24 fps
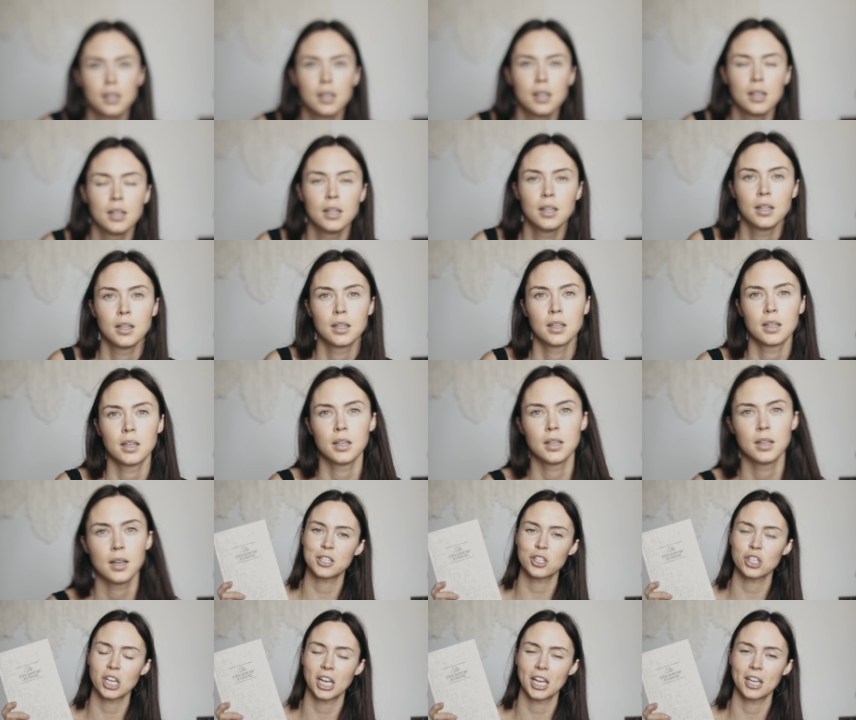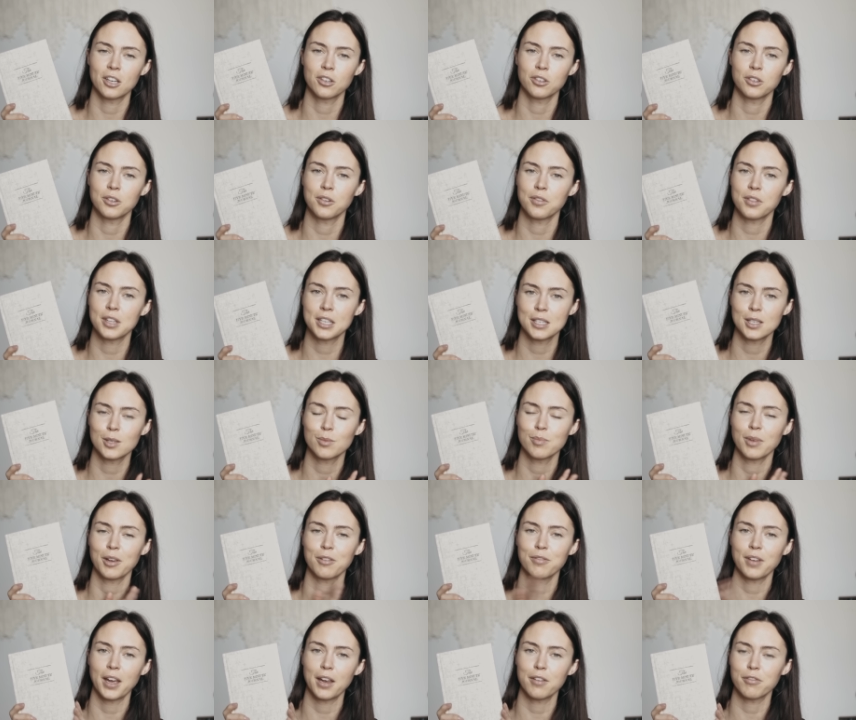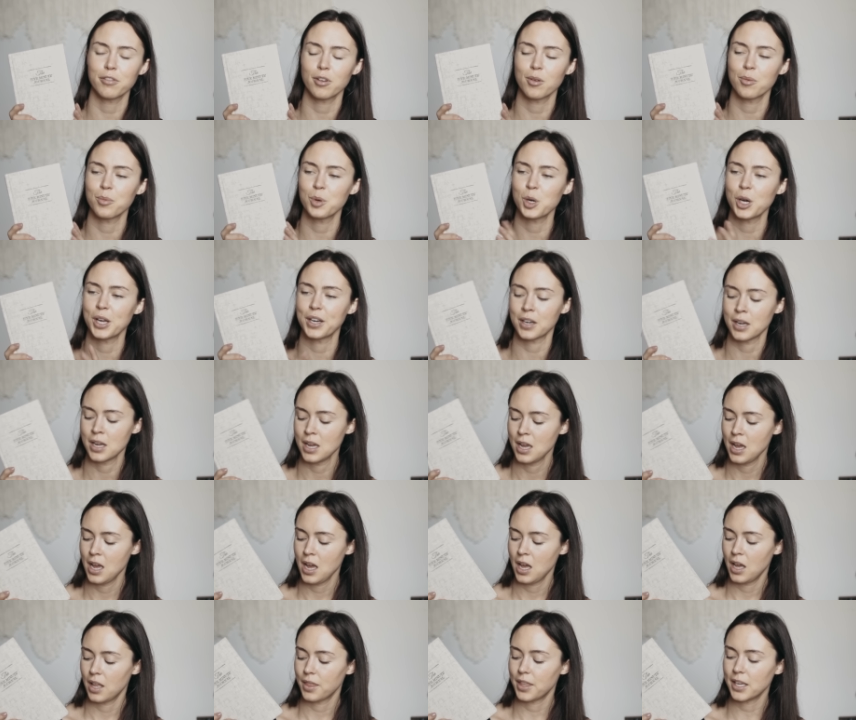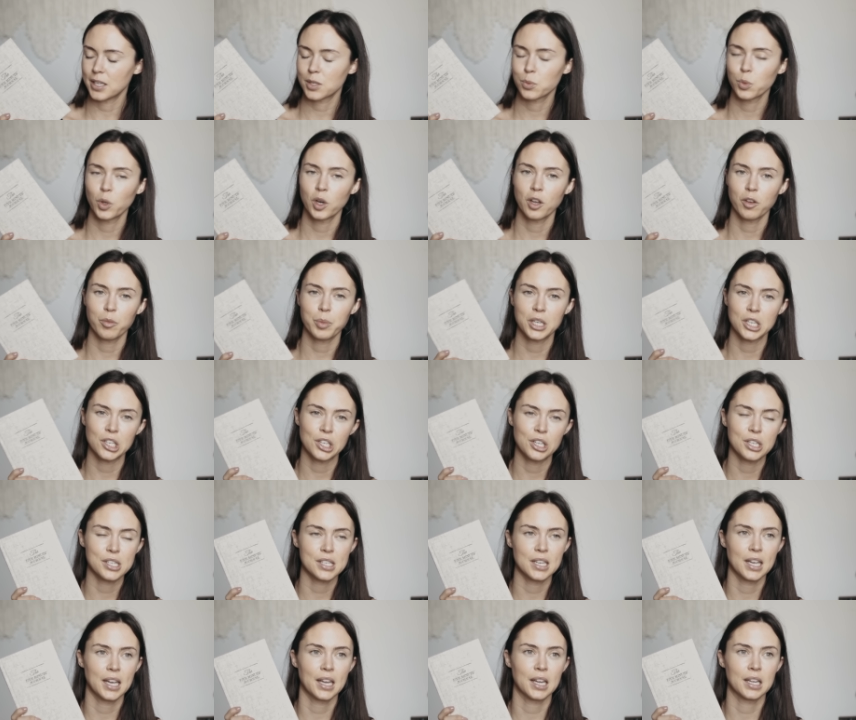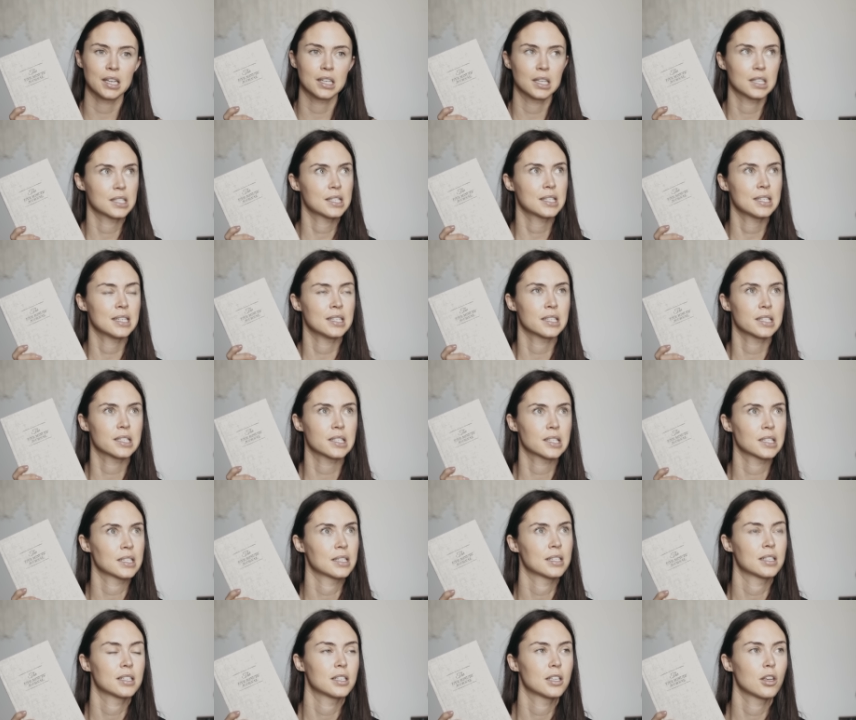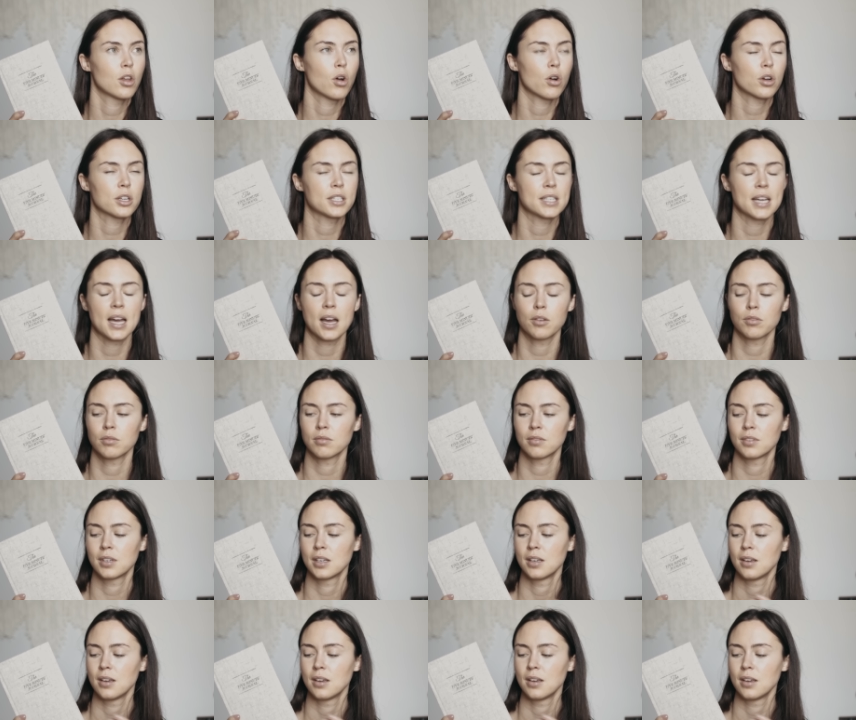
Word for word: Five minute journal, this is my favourite one. This one I've been using since lockdown.